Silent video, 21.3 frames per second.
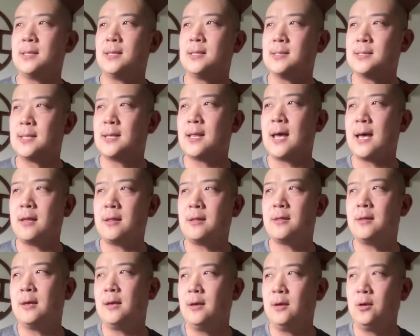as
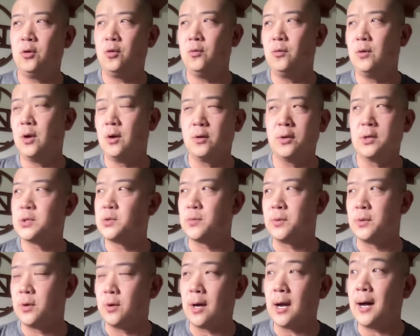that thing you notice
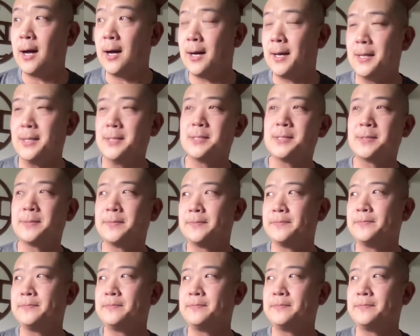with your eyes.